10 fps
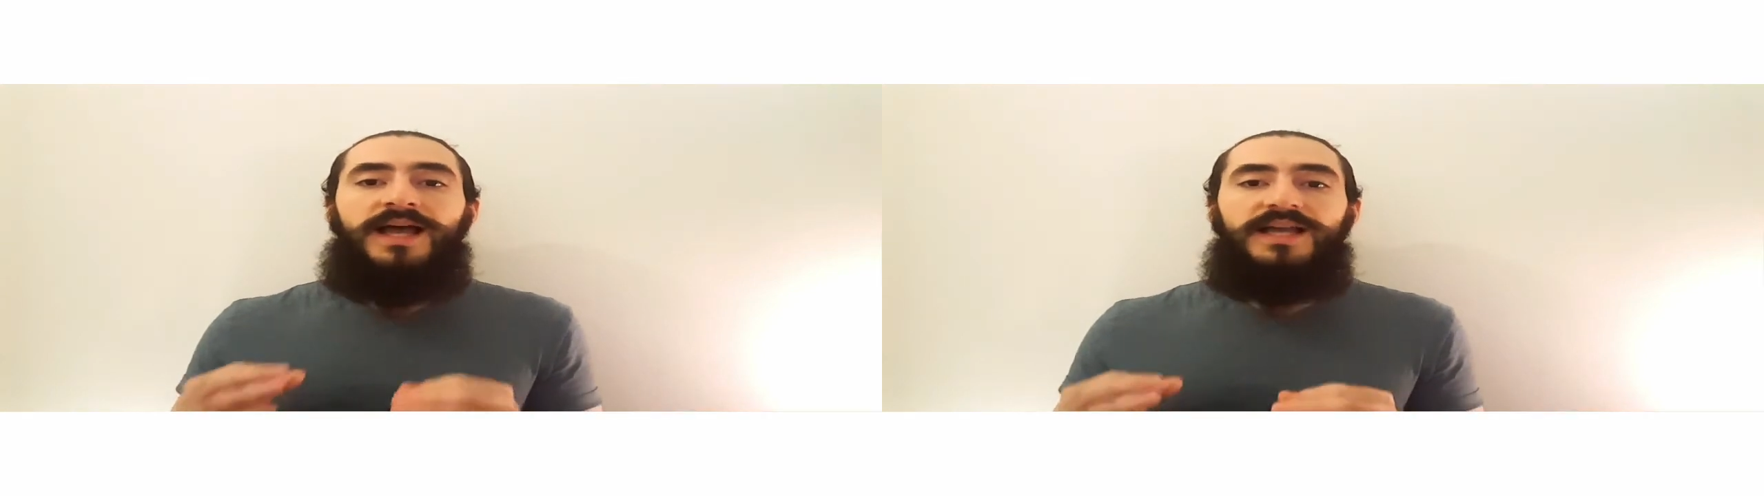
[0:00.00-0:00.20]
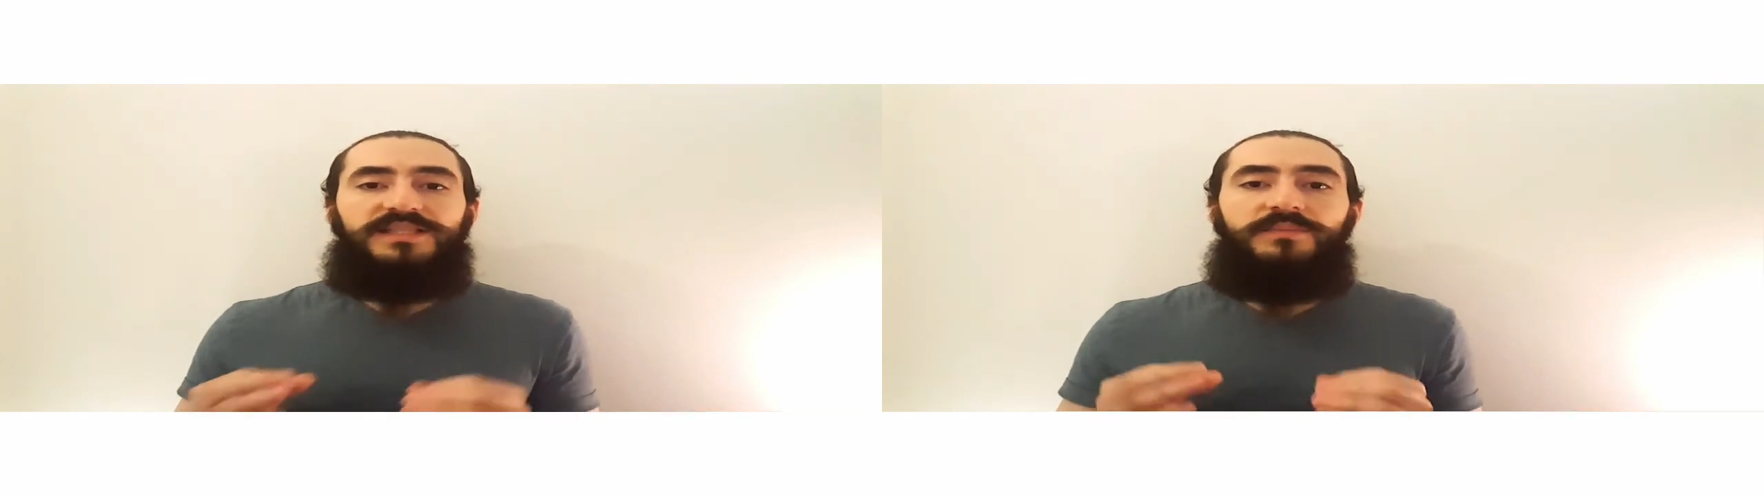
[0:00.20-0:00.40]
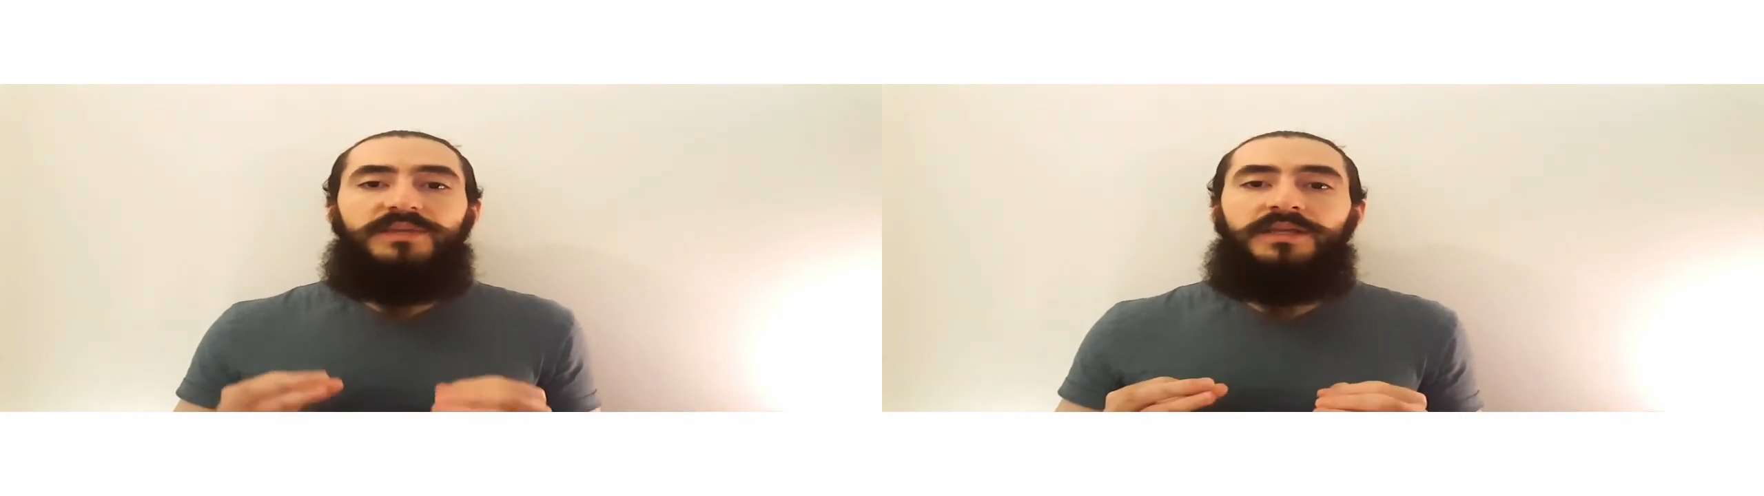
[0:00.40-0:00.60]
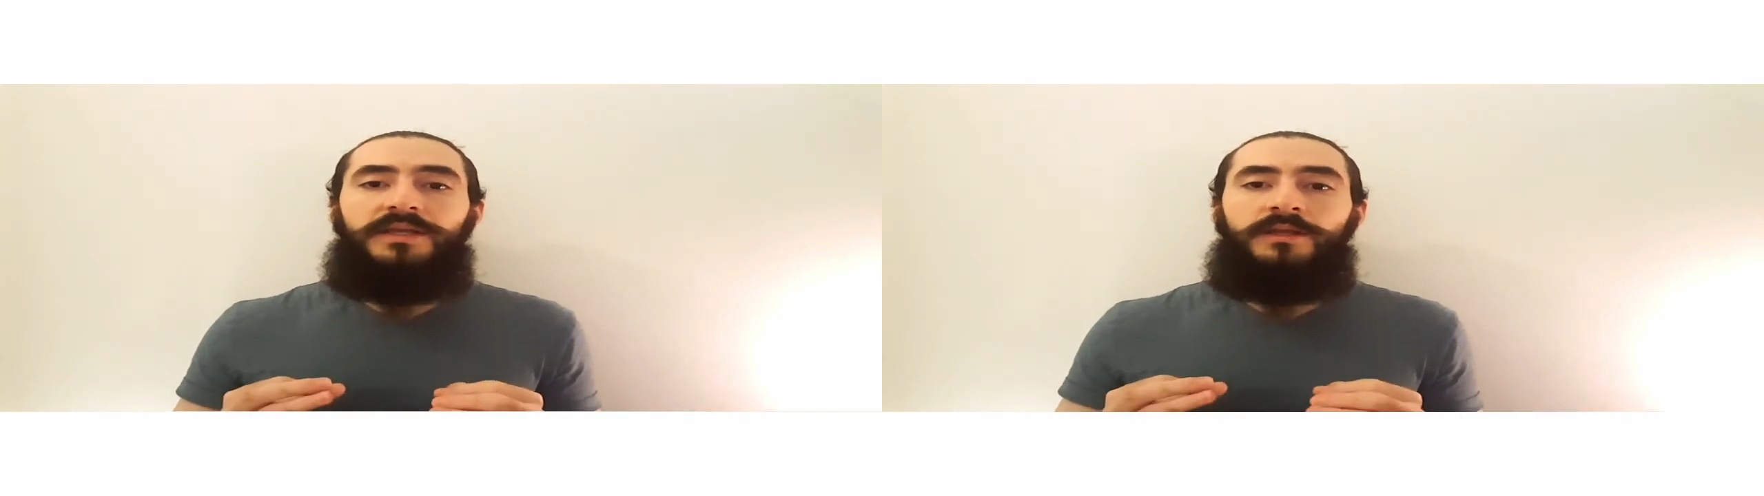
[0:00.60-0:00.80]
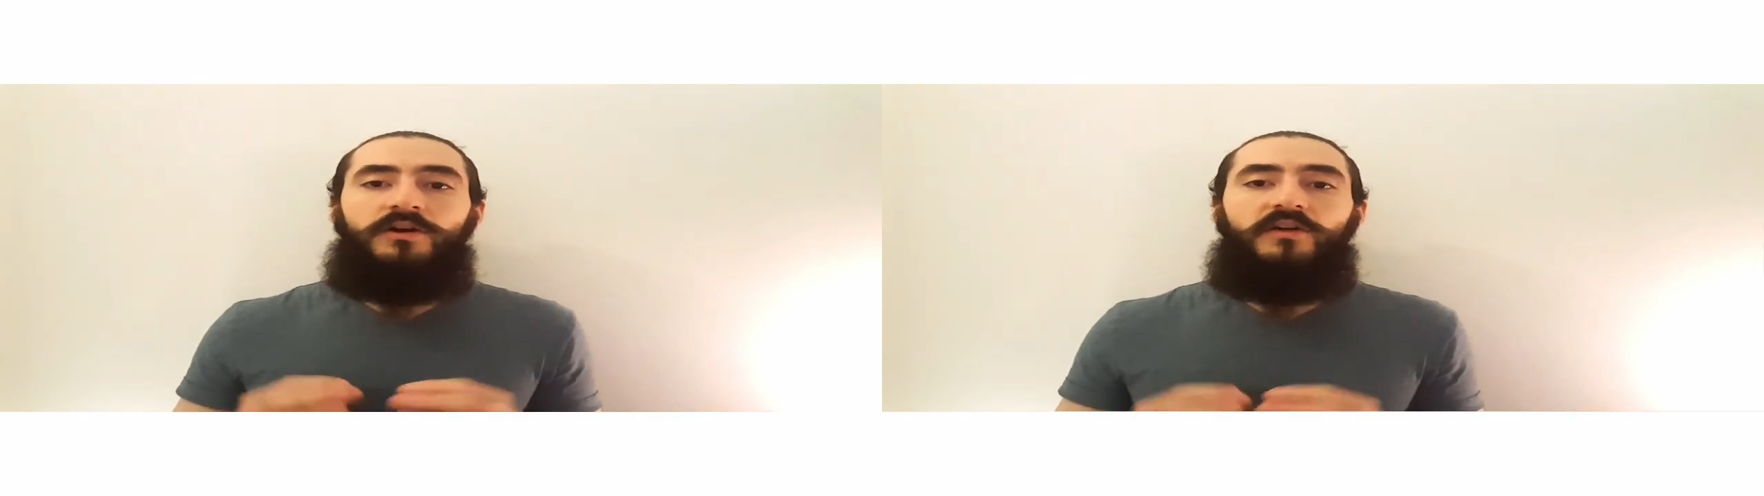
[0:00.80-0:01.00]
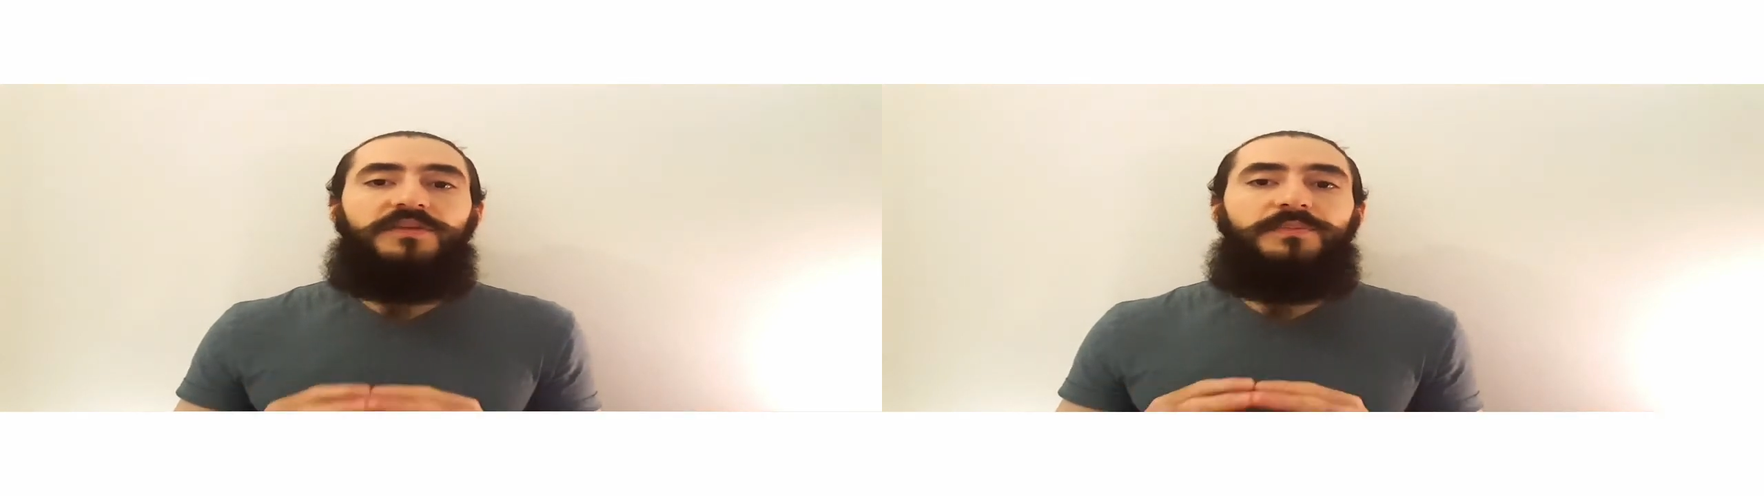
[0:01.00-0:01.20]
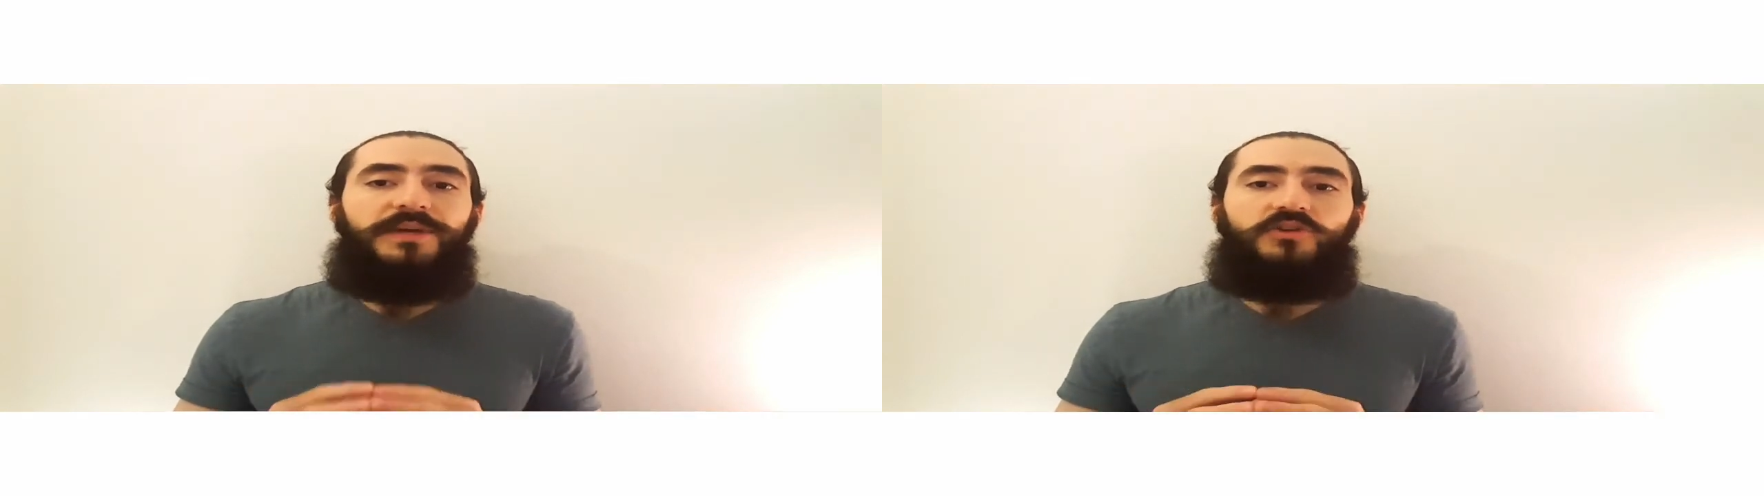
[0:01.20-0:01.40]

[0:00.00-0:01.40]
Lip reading: has the meaning of the